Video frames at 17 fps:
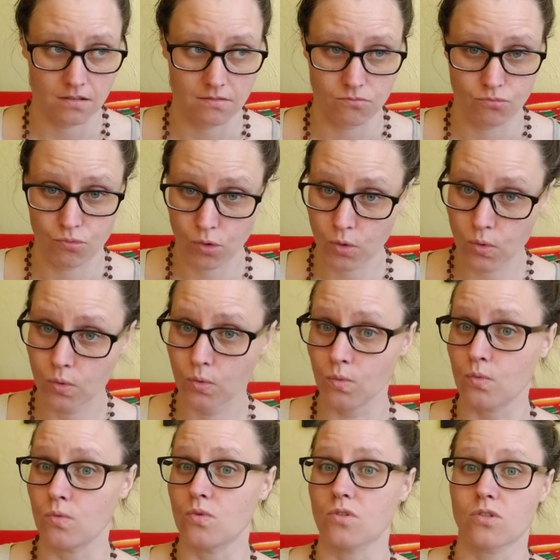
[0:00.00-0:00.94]

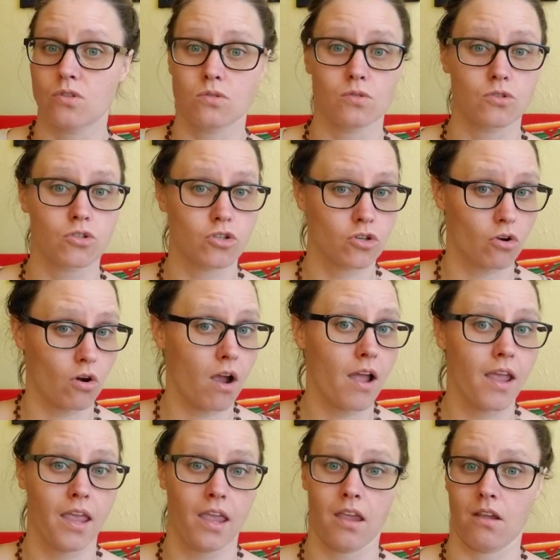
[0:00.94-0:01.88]
runes,
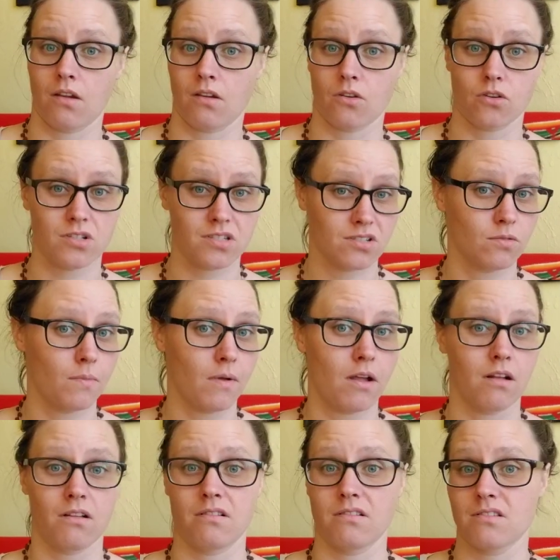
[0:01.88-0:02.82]
scrying, crystal
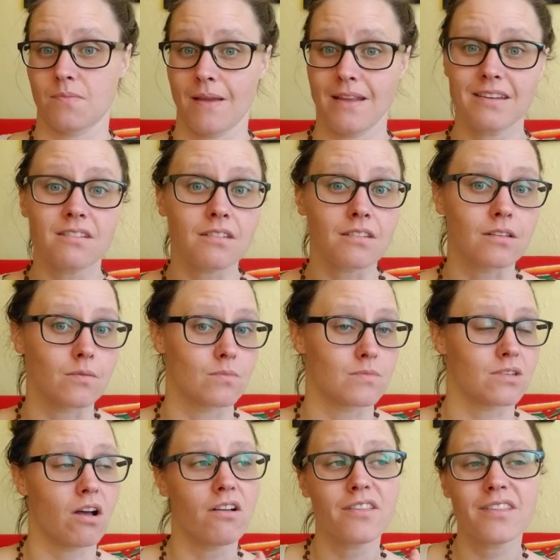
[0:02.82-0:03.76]
balls, pendulums,
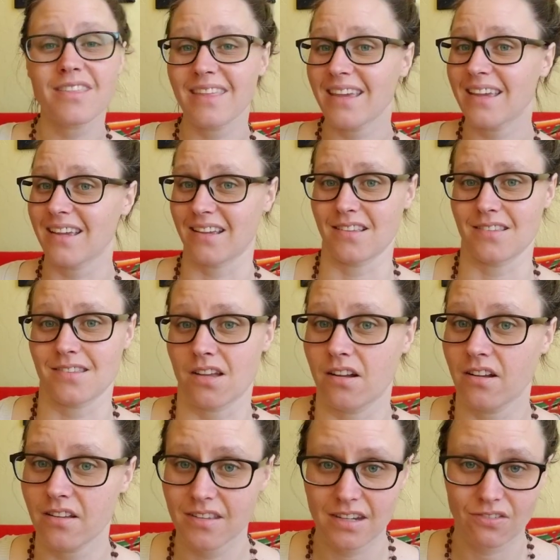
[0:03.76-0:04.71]
all the things,
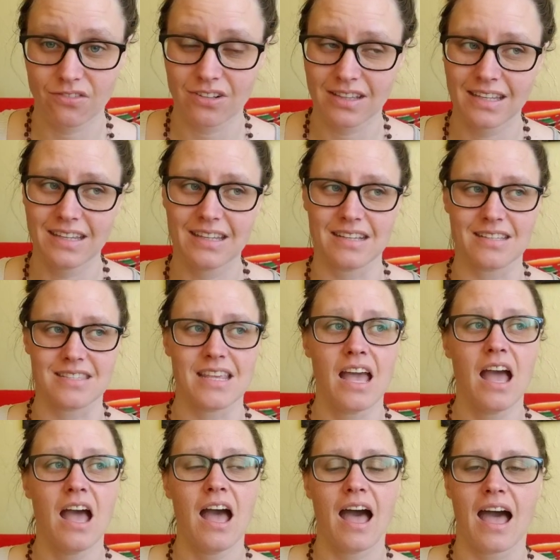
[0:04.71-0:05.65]
all the different things.
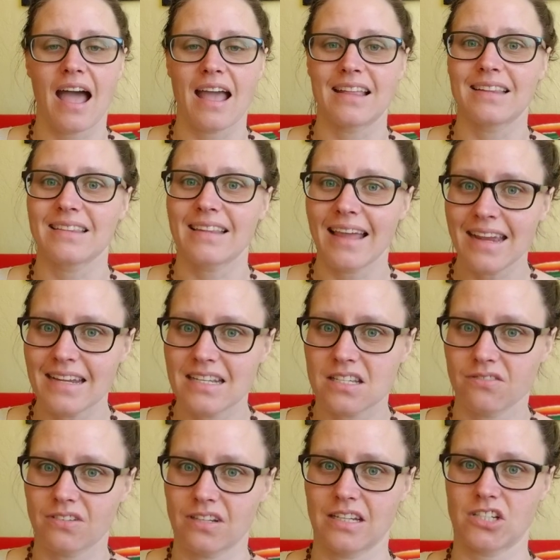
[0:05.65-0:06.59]
I like
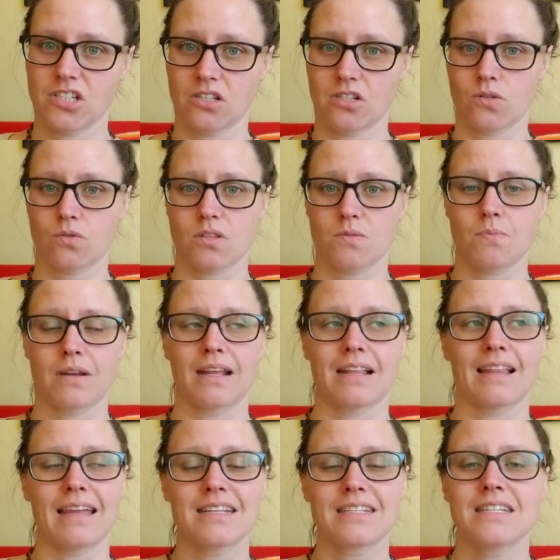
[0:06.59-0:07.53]
divination tools, but I
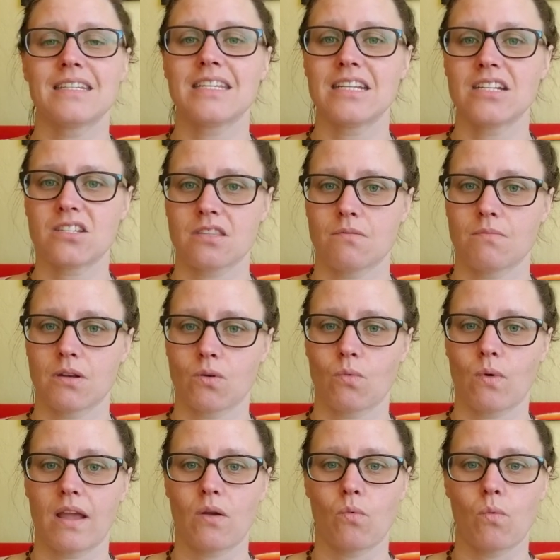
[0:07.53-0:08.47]
like to teach them in a
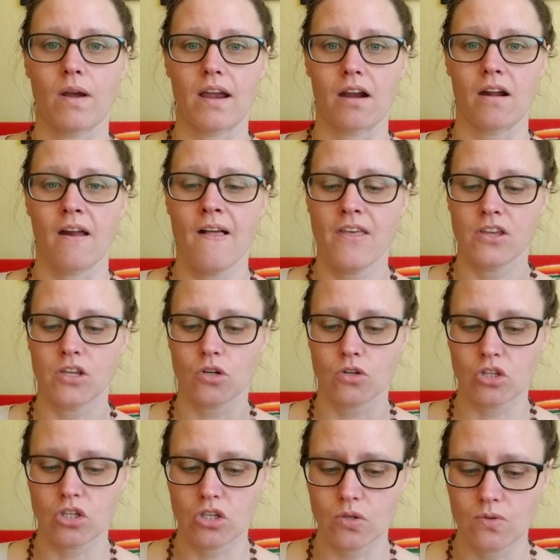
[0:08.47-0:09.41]
way where you're
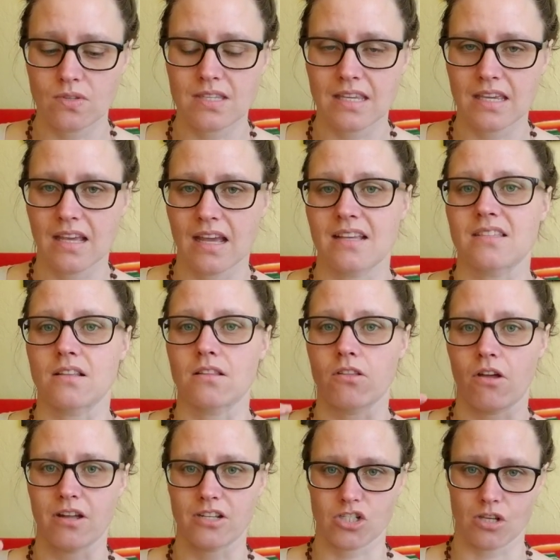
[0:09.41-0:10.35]
using it as a
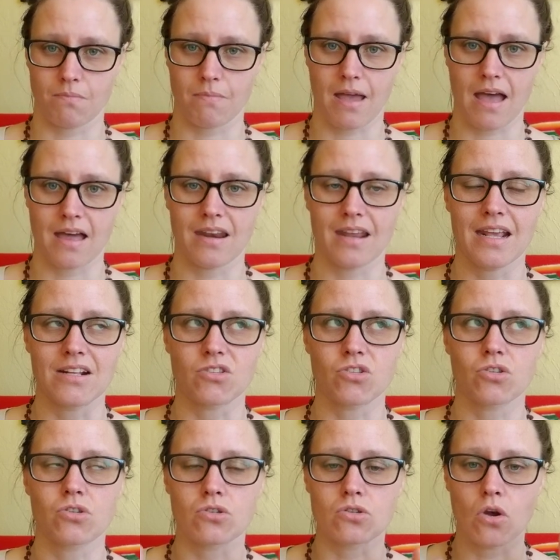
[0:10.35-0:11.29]
launching pad. It's
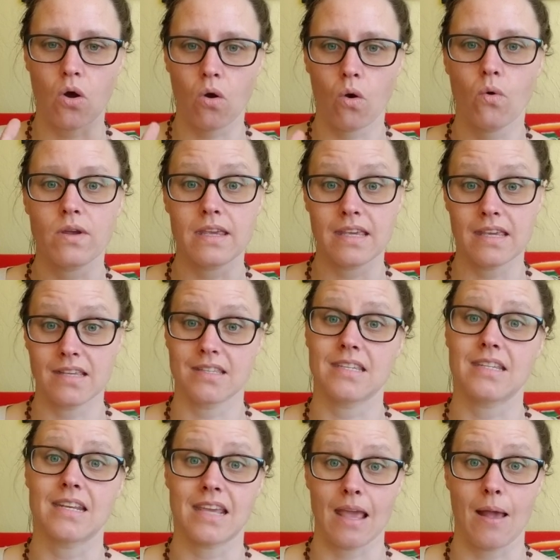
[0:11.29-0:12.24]
so
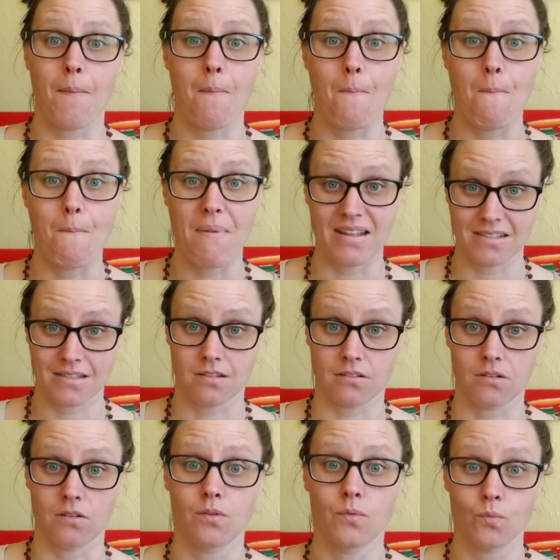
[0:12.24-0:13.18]
easy to get
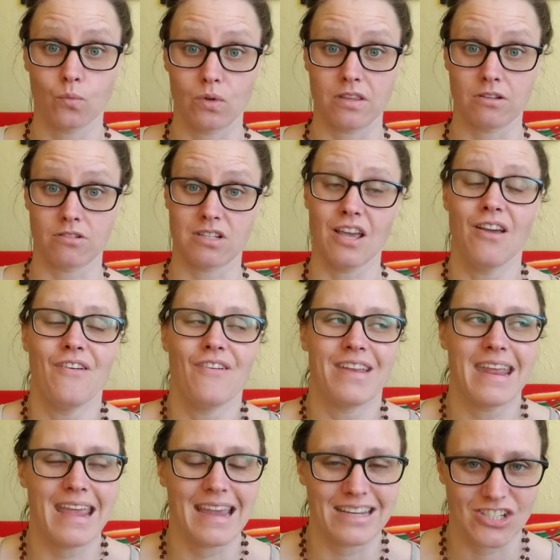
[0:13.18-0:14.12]
mental with your
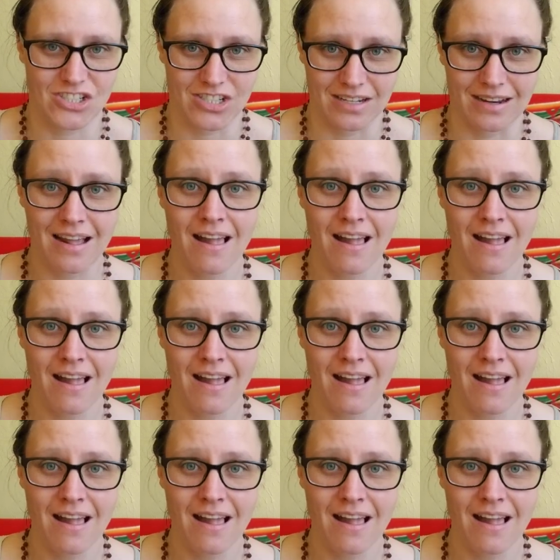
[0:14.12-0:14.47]
divination.